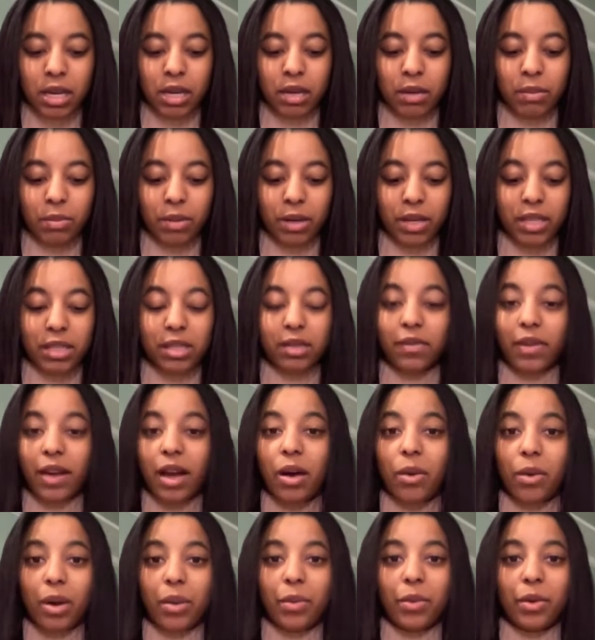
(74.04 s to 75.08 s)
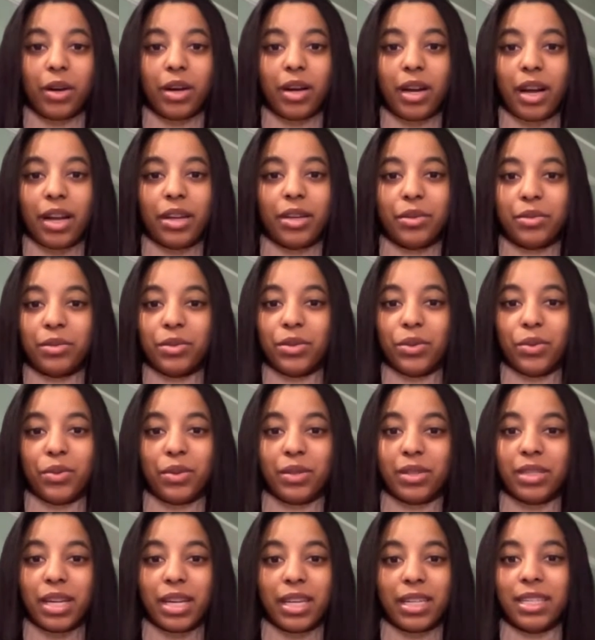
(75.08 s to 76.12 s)
because of how I work, I don't do the
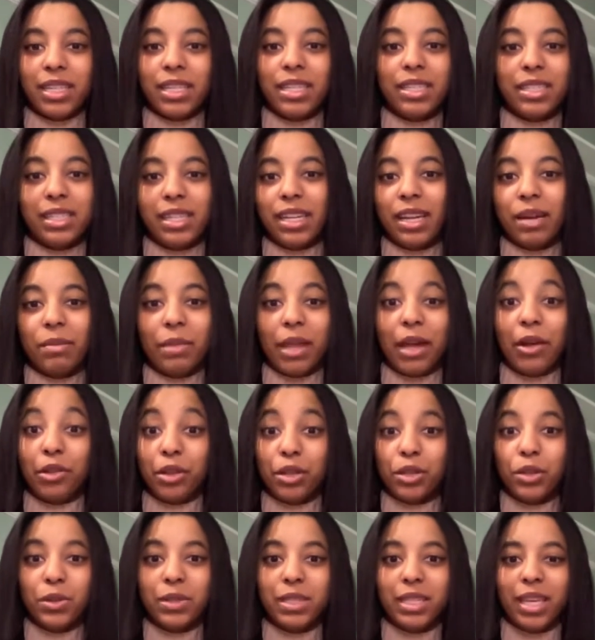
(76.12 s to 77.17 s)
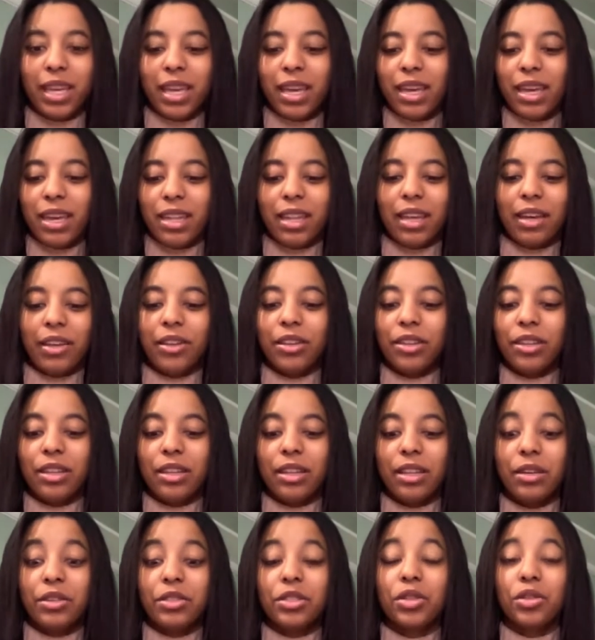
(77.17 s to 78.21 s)
techniques and I'm now losing it. And now that the
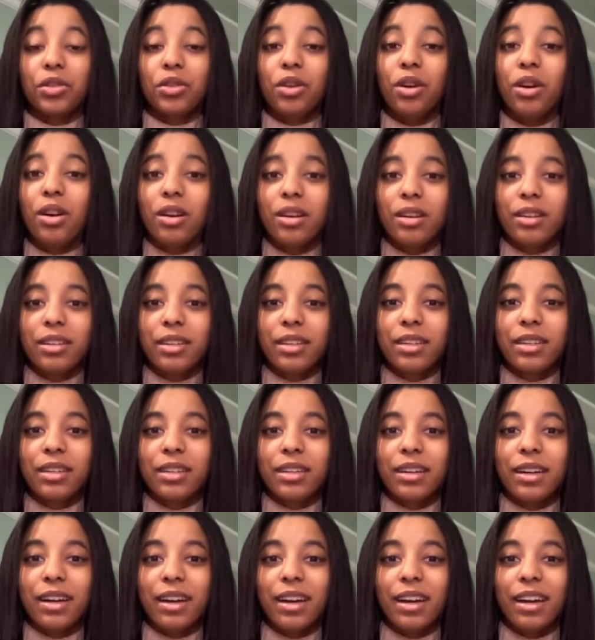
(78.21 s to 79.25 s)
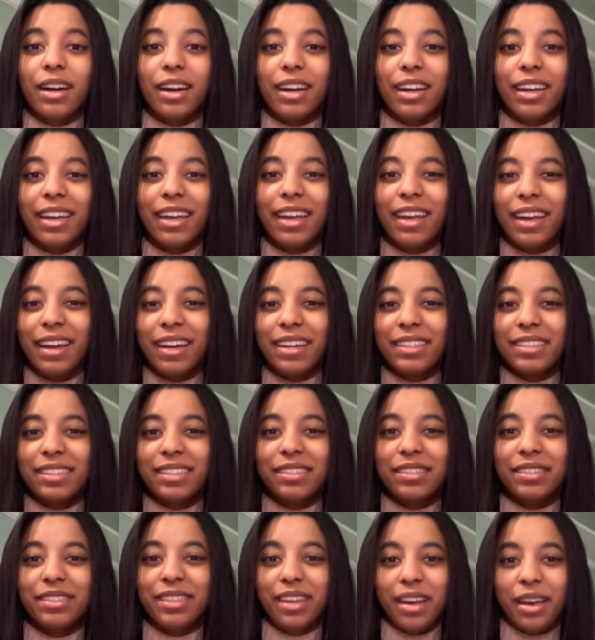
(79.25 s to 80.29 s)
nails are long, I can't
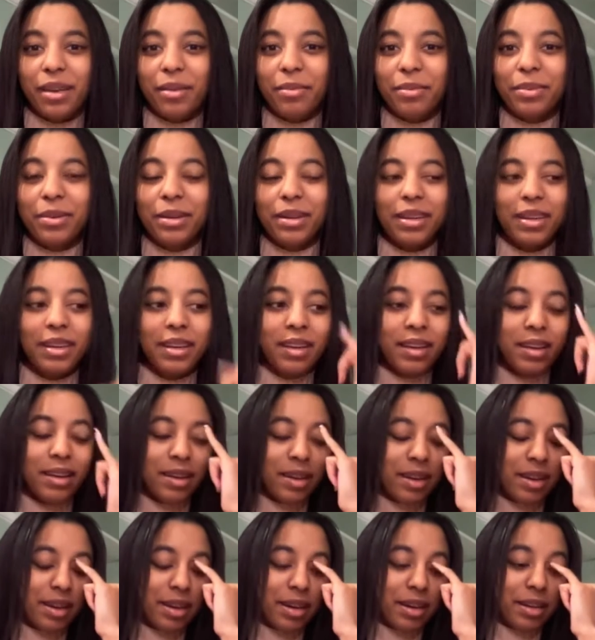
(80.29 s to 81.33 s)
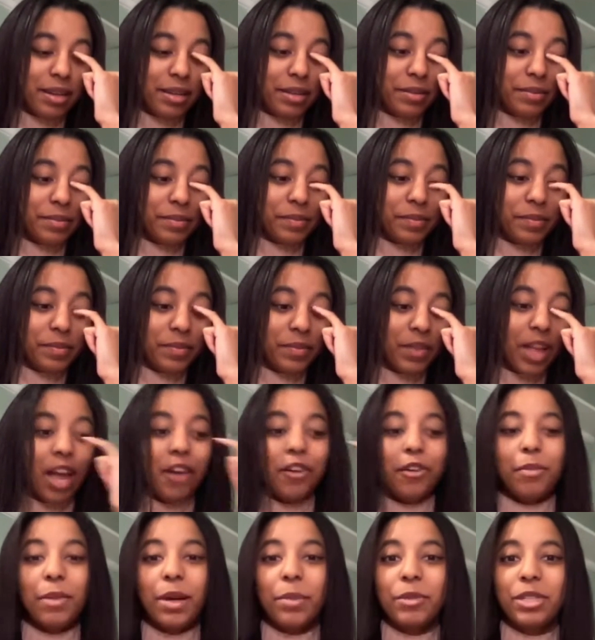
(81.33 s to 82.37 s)
type. I
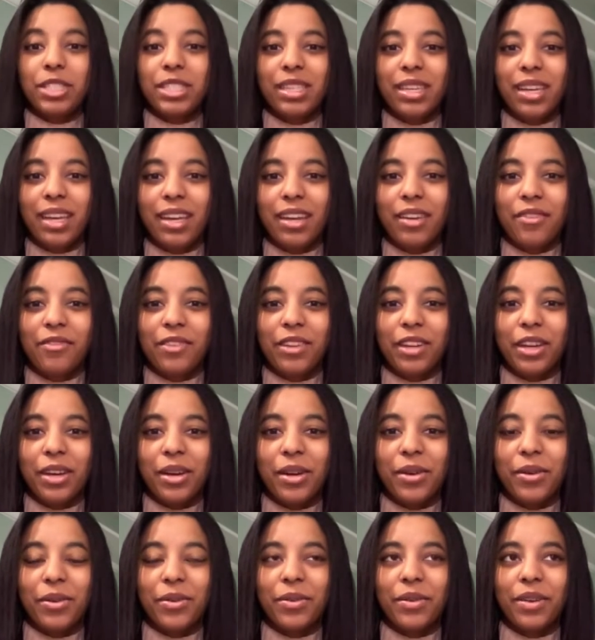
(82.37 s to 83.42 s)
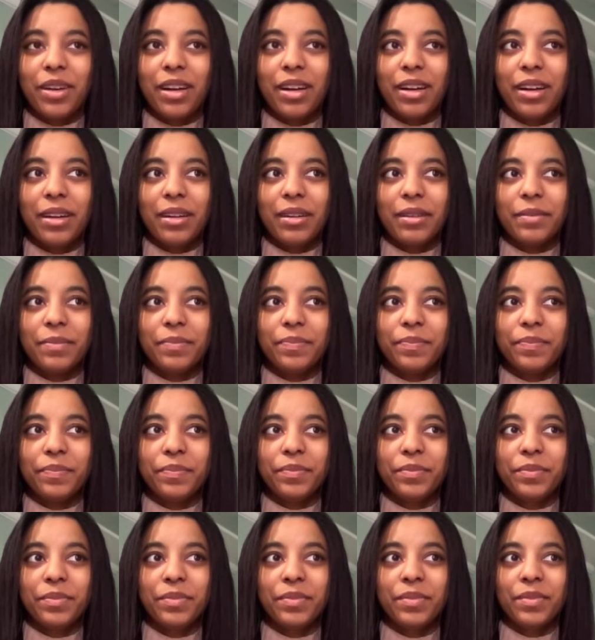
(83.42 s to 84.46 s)
remember seeing a video
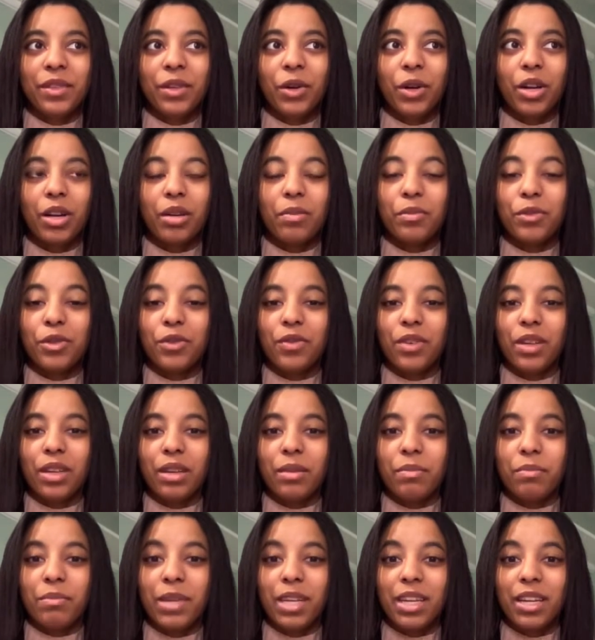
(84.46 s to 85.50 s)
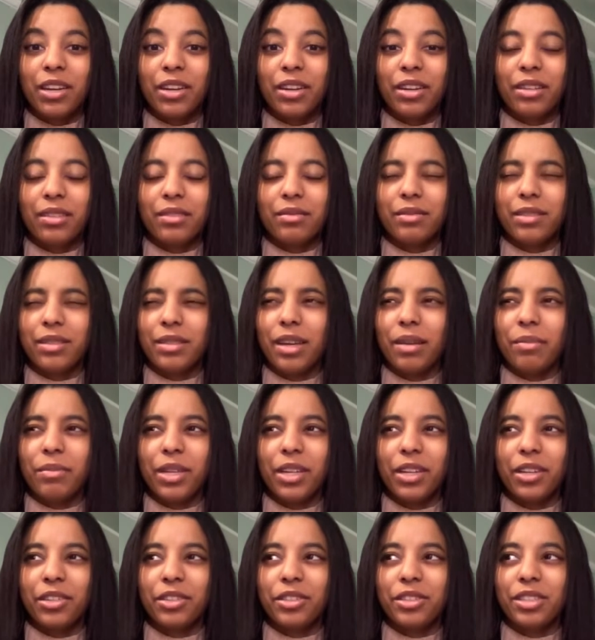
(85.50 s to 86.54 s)
or a movie, not Mean
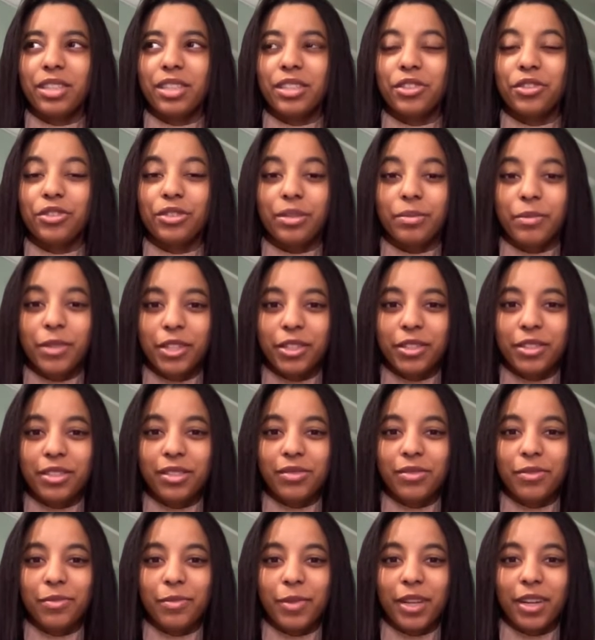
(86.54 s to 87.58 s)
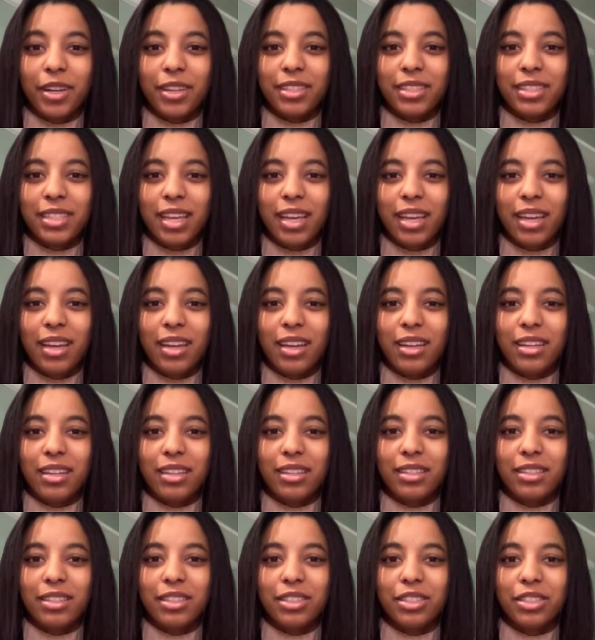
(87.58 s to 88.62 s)
Girls, Dream Girls with Beyonce
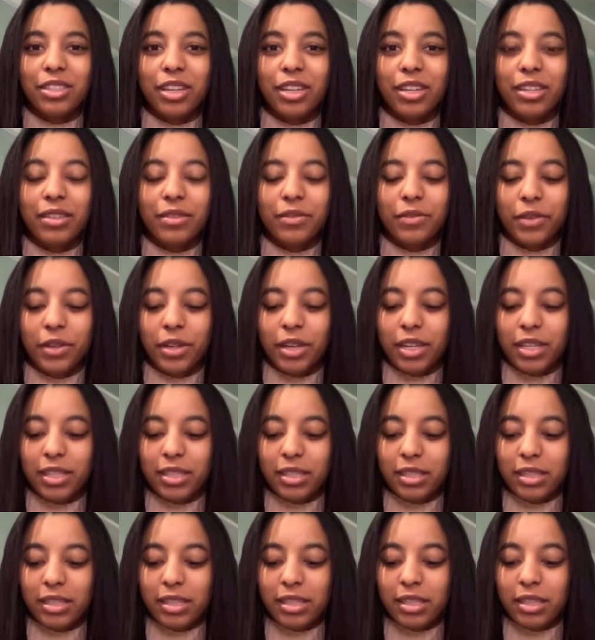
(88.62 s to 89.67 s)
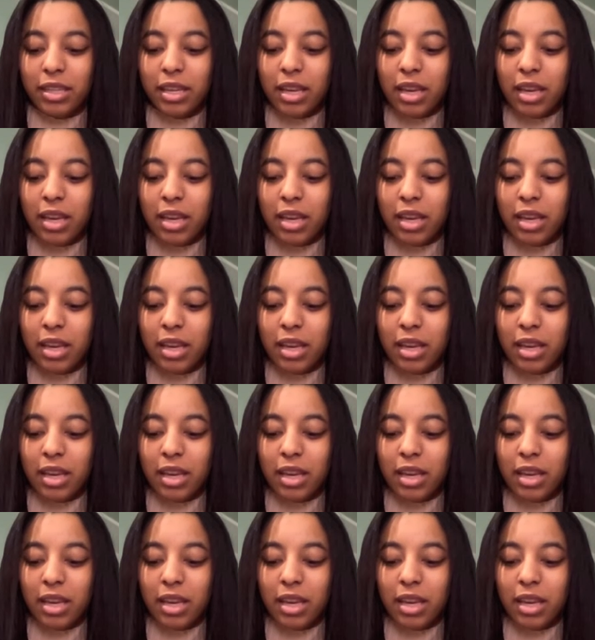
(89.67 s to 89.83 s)
and Jennifer Hudson,